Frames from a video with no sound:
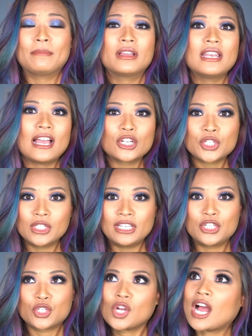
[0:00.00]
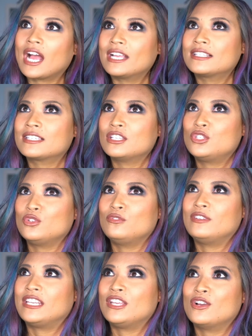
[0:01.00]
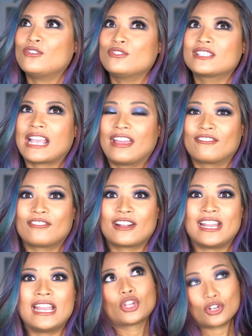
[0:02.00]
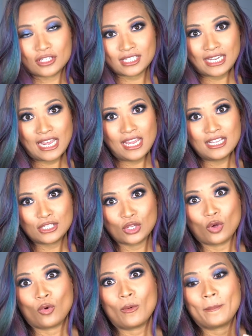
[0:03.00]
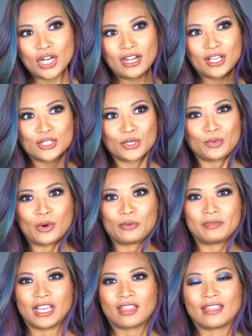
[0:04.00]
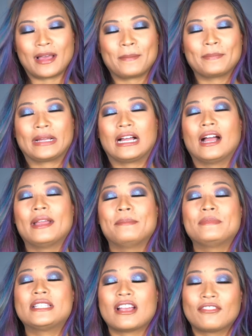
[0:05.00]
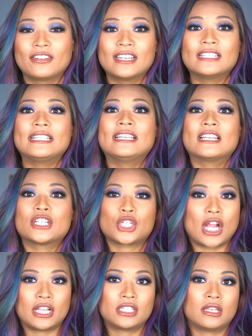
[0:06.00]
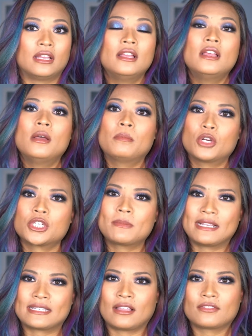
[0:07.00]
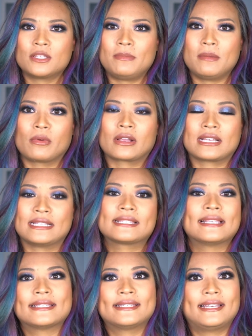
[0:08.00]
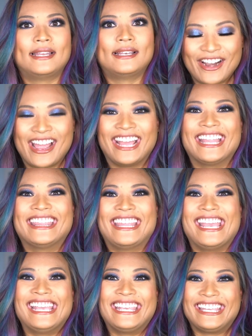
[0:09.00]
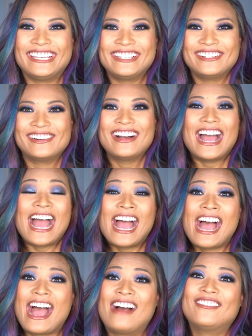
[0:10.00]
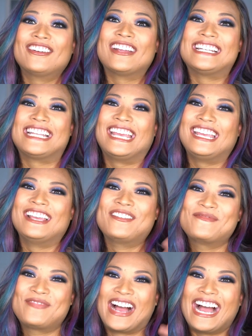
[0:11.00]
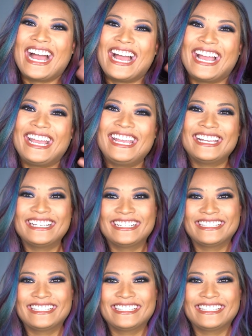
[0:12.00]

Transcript: I'm gonna actually try to do videos every Thursday, so try not to quote me on that, but I am definitely gonna try to push myself to be more consistent. All right, thank you. Have a great day. Bye.